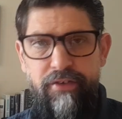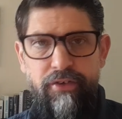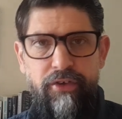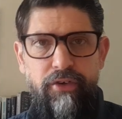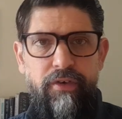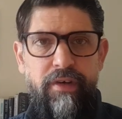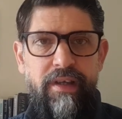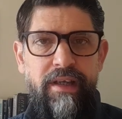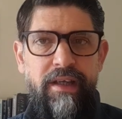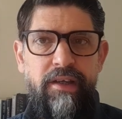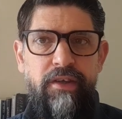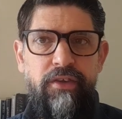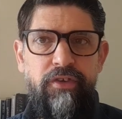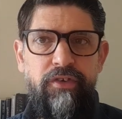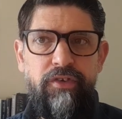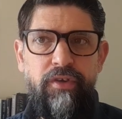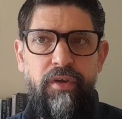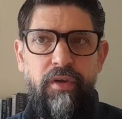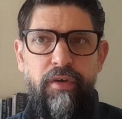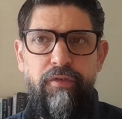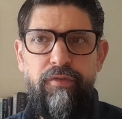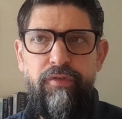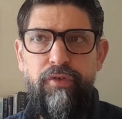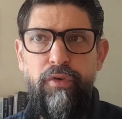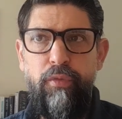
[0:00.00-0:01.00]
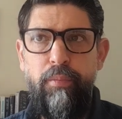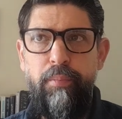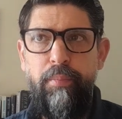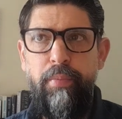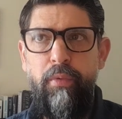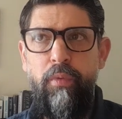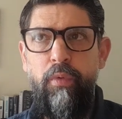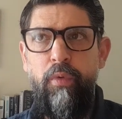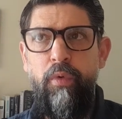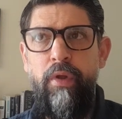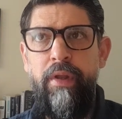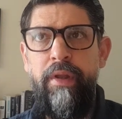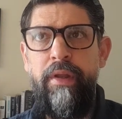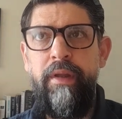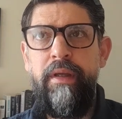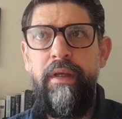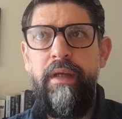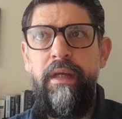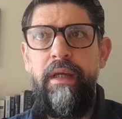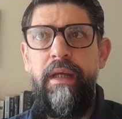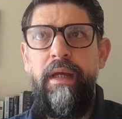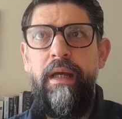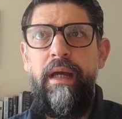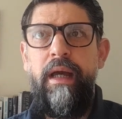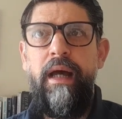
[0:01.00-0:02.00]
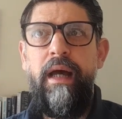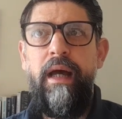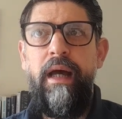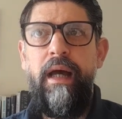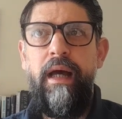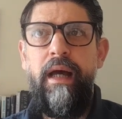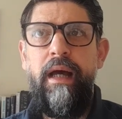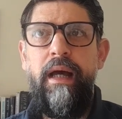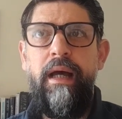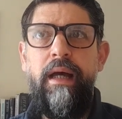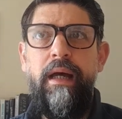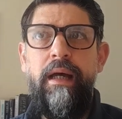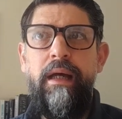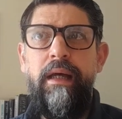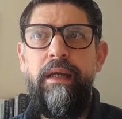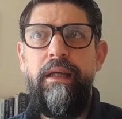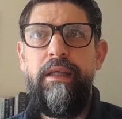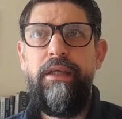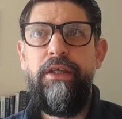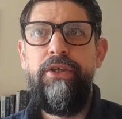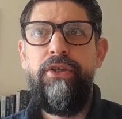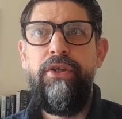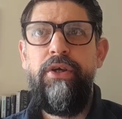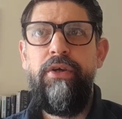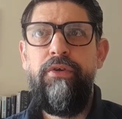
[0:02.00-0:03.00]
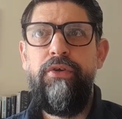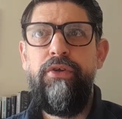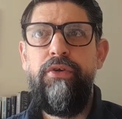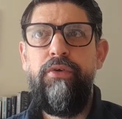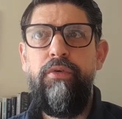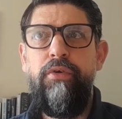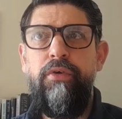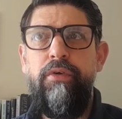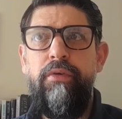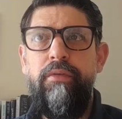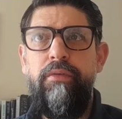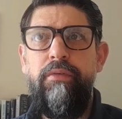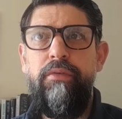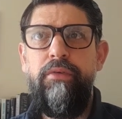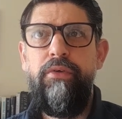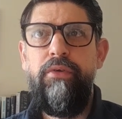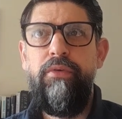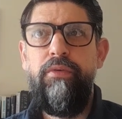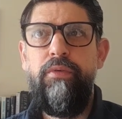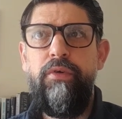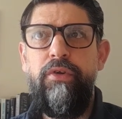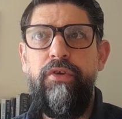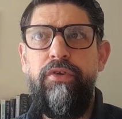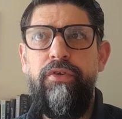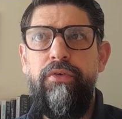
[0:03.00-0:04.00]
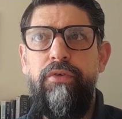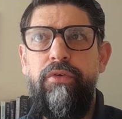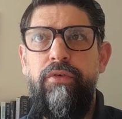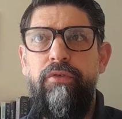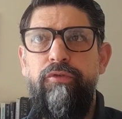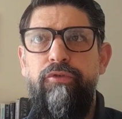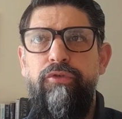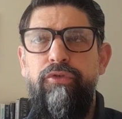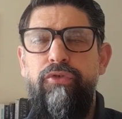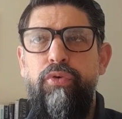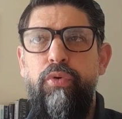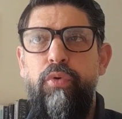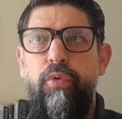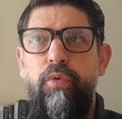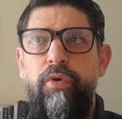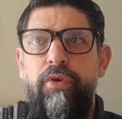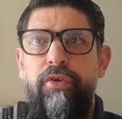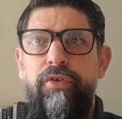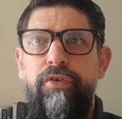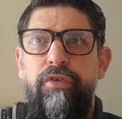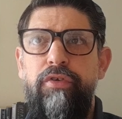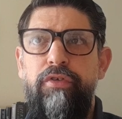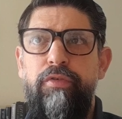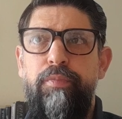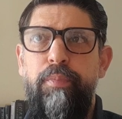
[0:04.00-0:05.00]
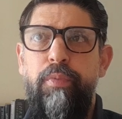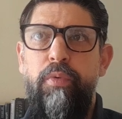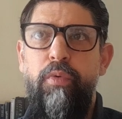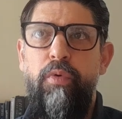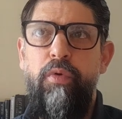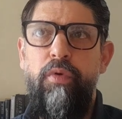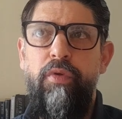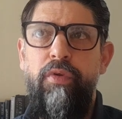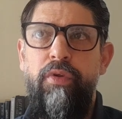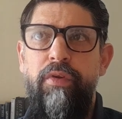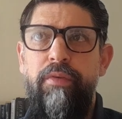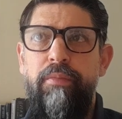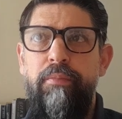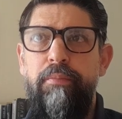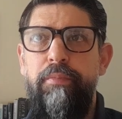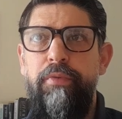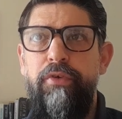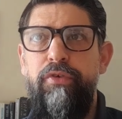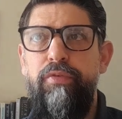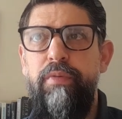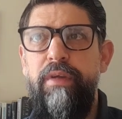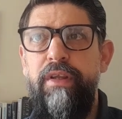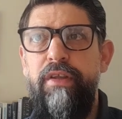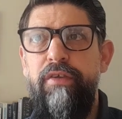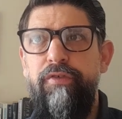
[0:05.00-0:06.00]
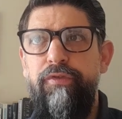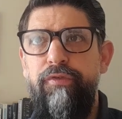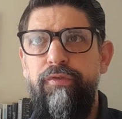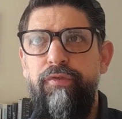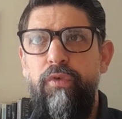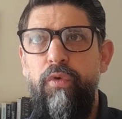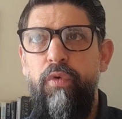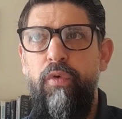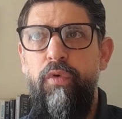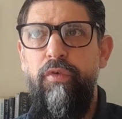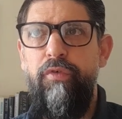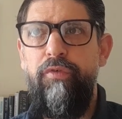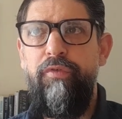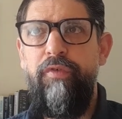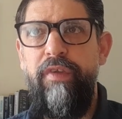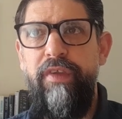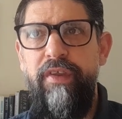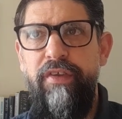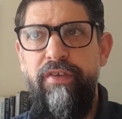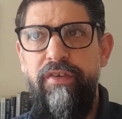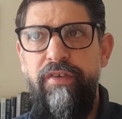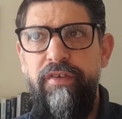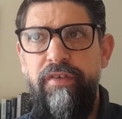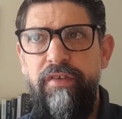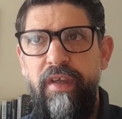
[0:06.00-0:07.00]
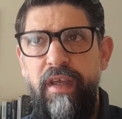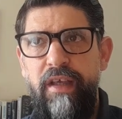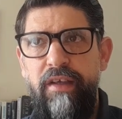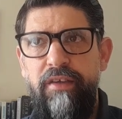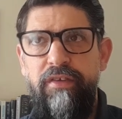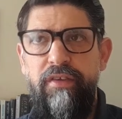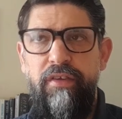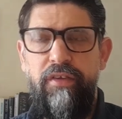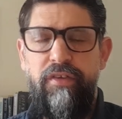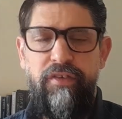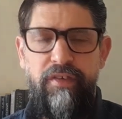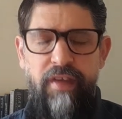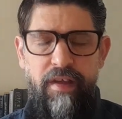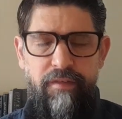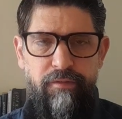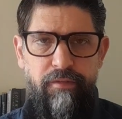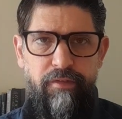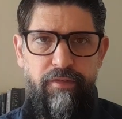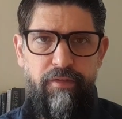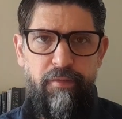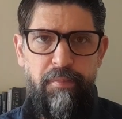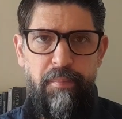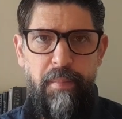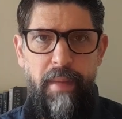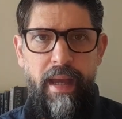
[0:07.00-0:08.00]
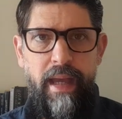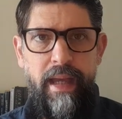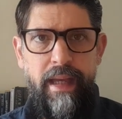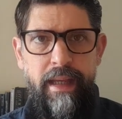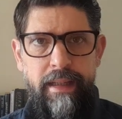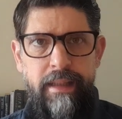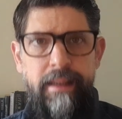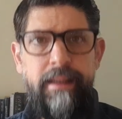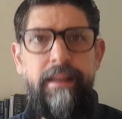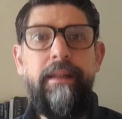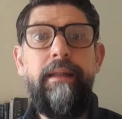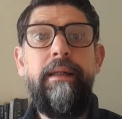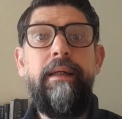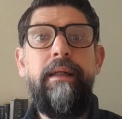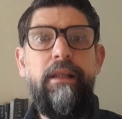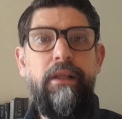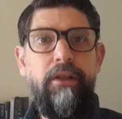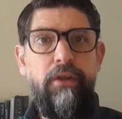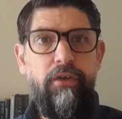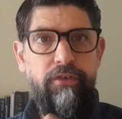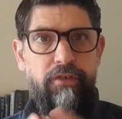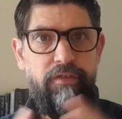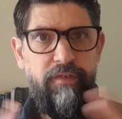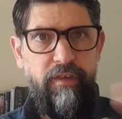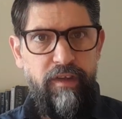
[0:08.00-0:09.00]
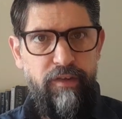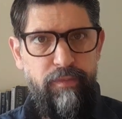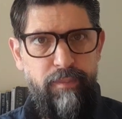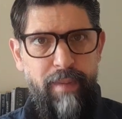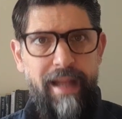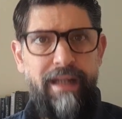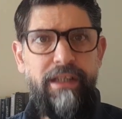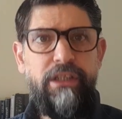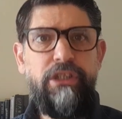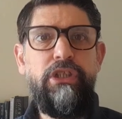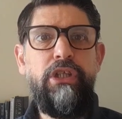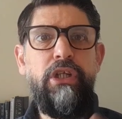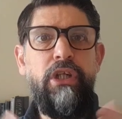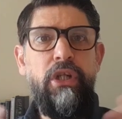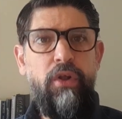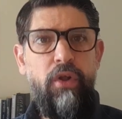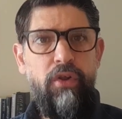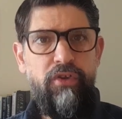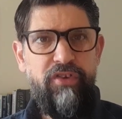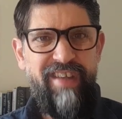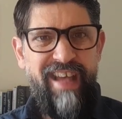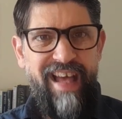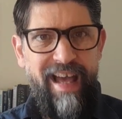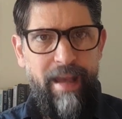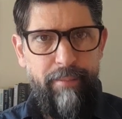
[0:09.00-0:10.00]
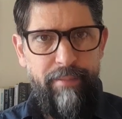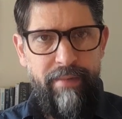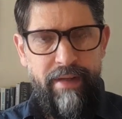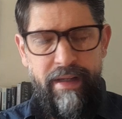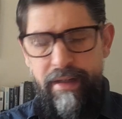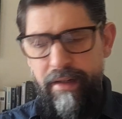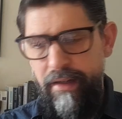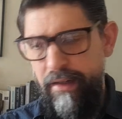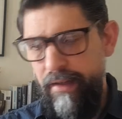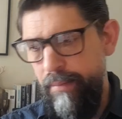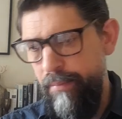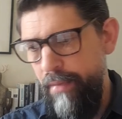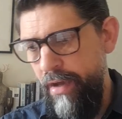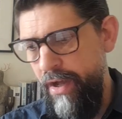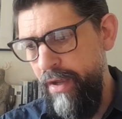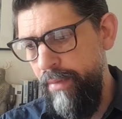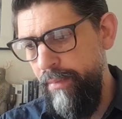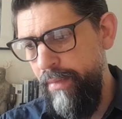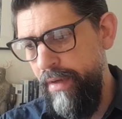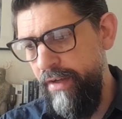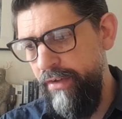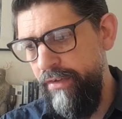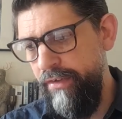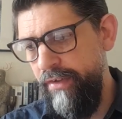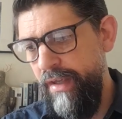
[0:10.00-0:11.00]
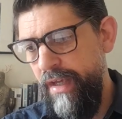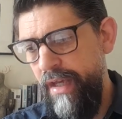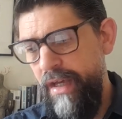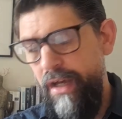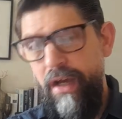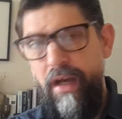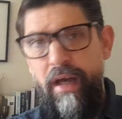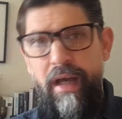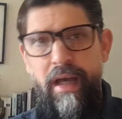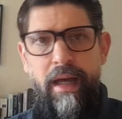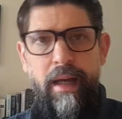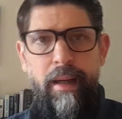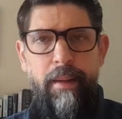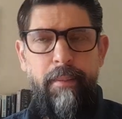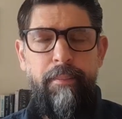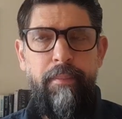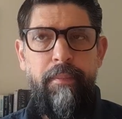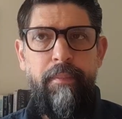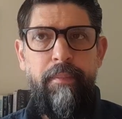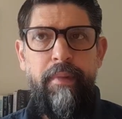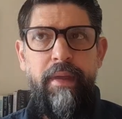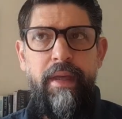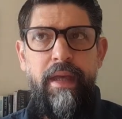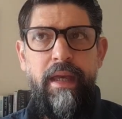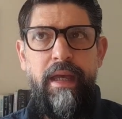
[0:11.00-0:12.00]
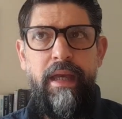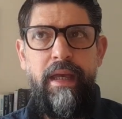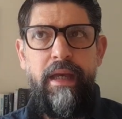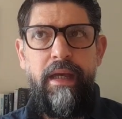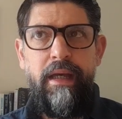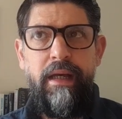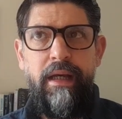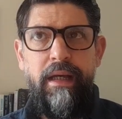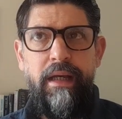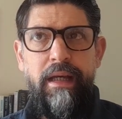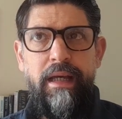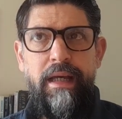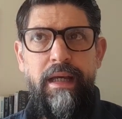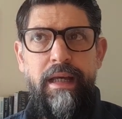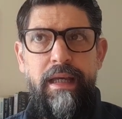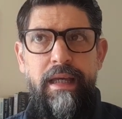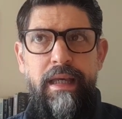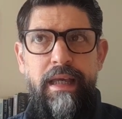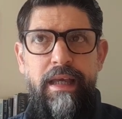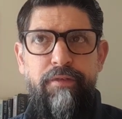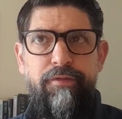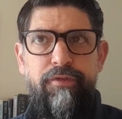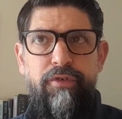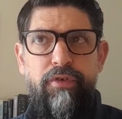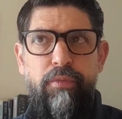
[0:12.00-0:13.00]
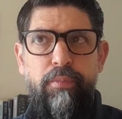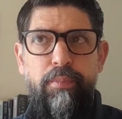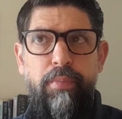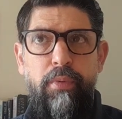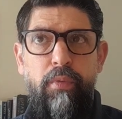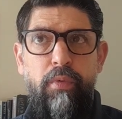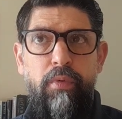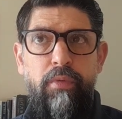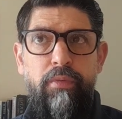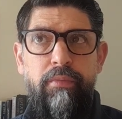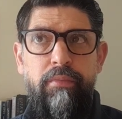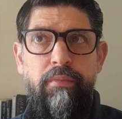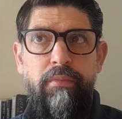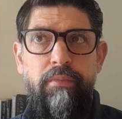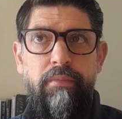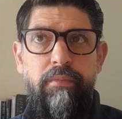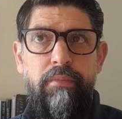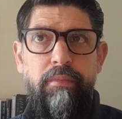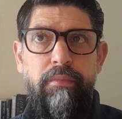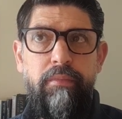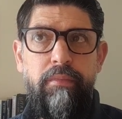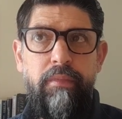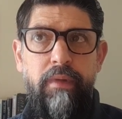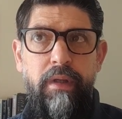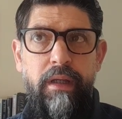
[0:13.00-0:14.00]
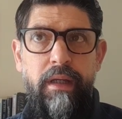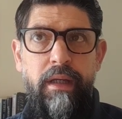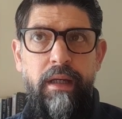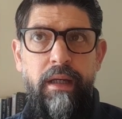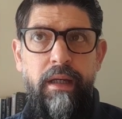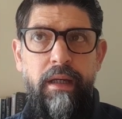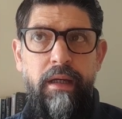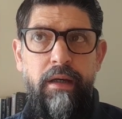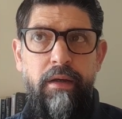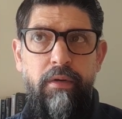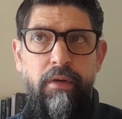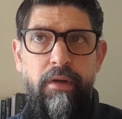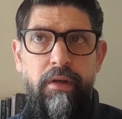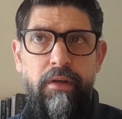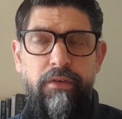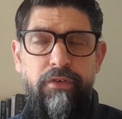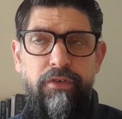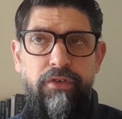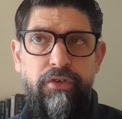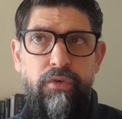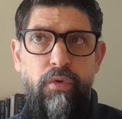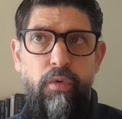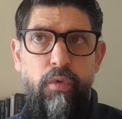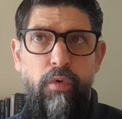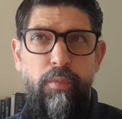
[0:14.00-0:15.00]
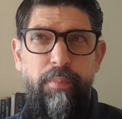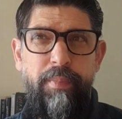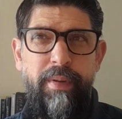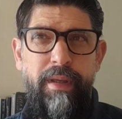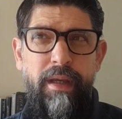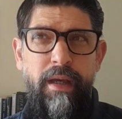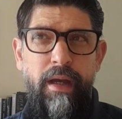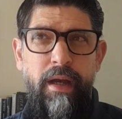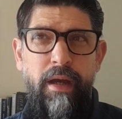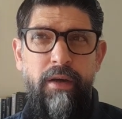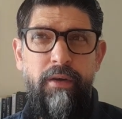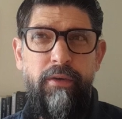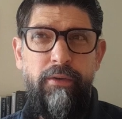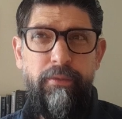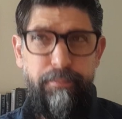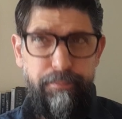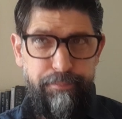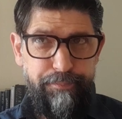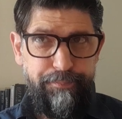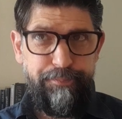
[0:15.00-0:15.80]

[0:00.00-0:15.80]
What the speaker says: degrees. So if you're born, you're a sort of Taurus who's born between the 4th and the 6th or 7th of May. Lots of expansion, lots happening at the moment. If you're born Scorpio,